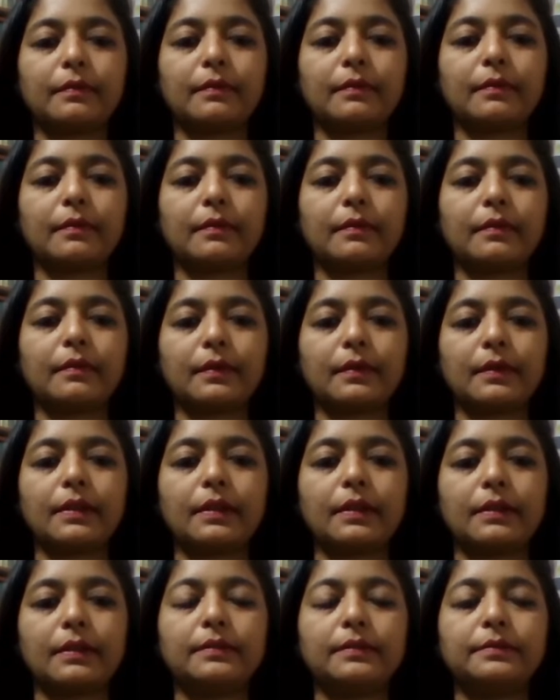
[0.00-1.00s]

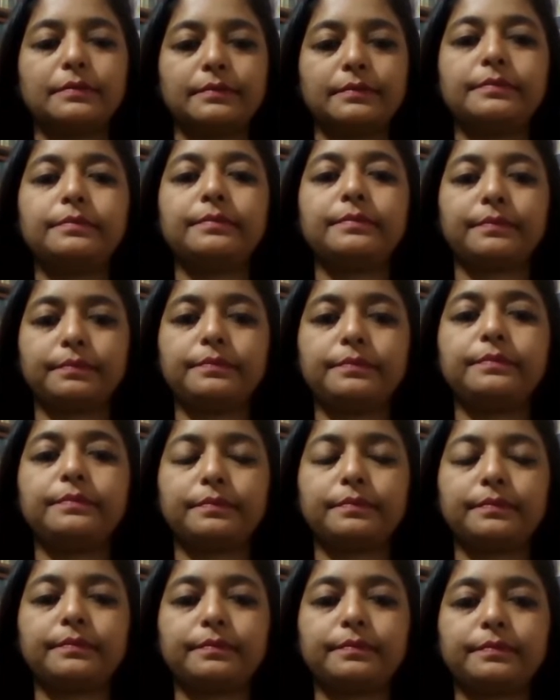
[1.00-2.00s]

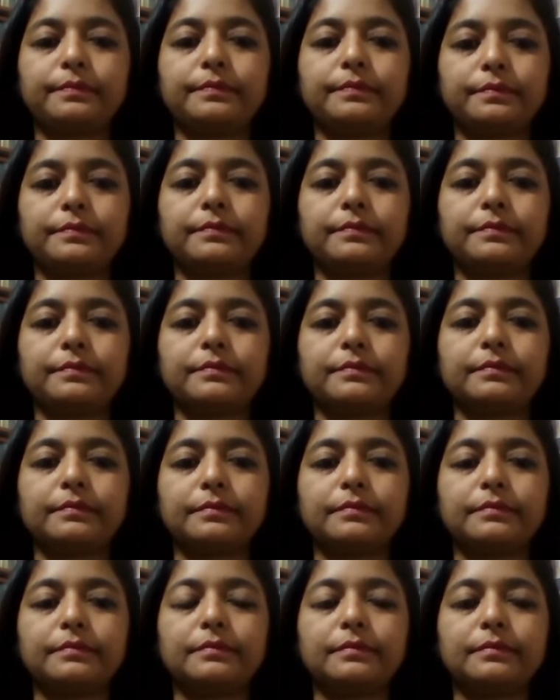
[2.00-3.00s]

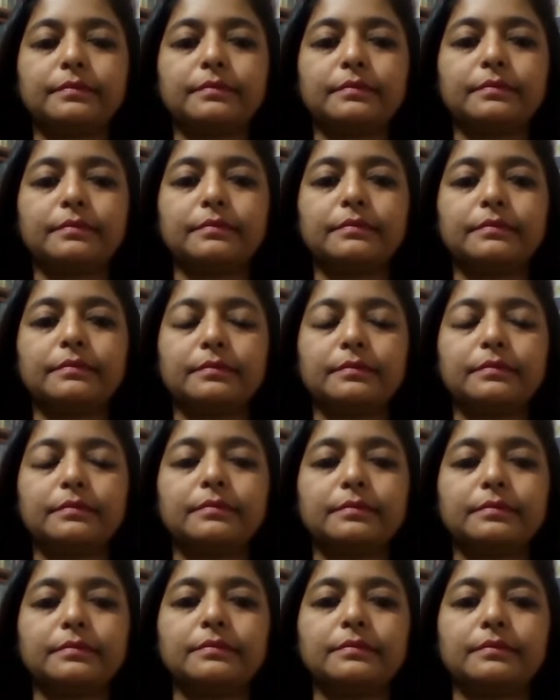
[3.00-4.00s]

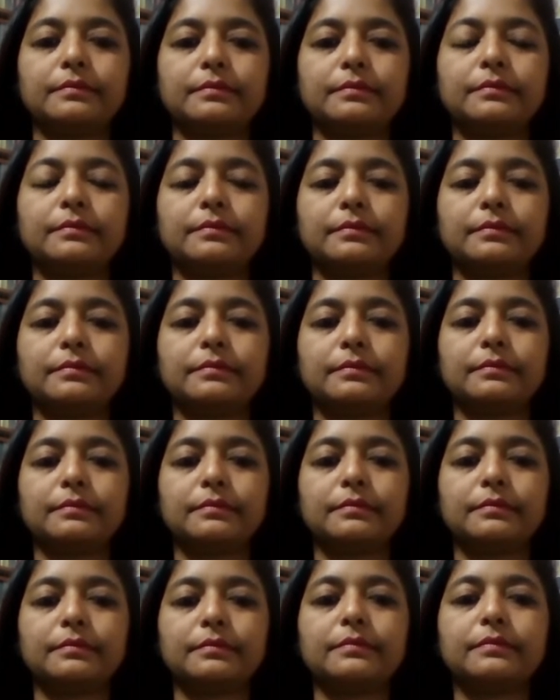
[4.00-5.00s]

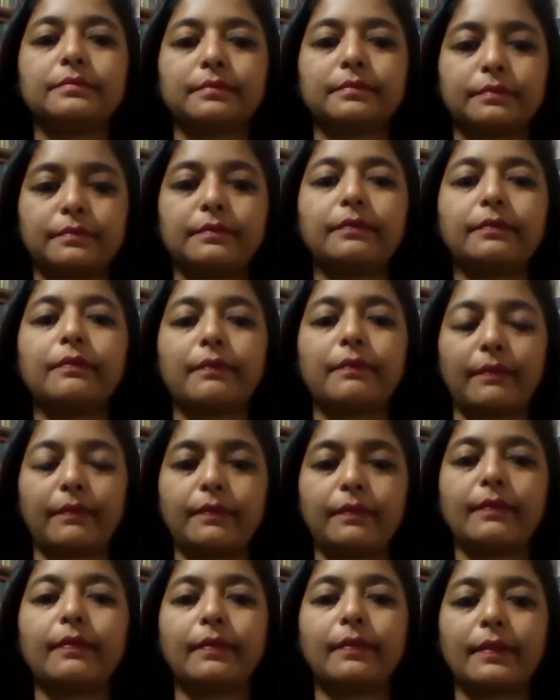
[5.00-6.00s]

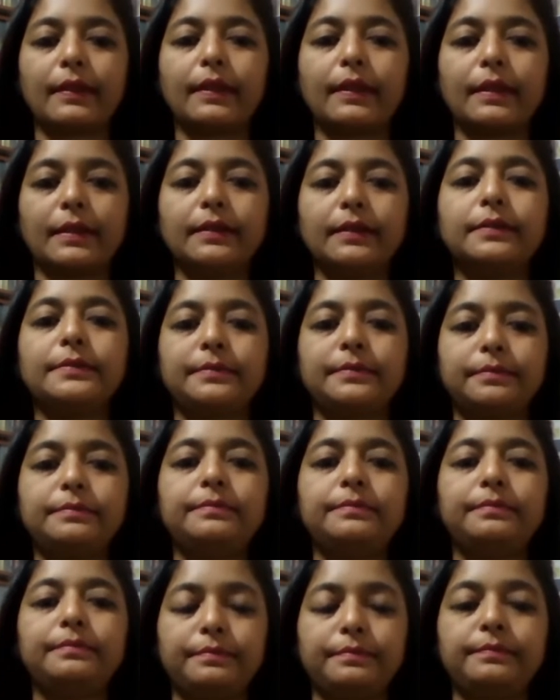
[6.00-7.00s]

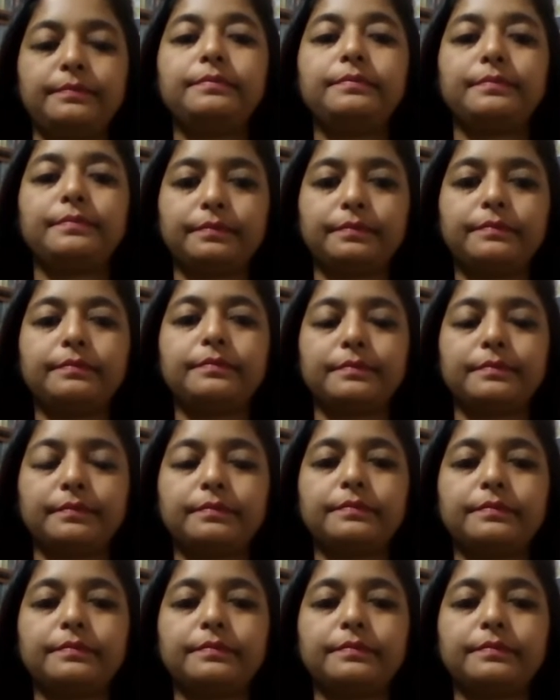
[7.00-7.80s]
(silent)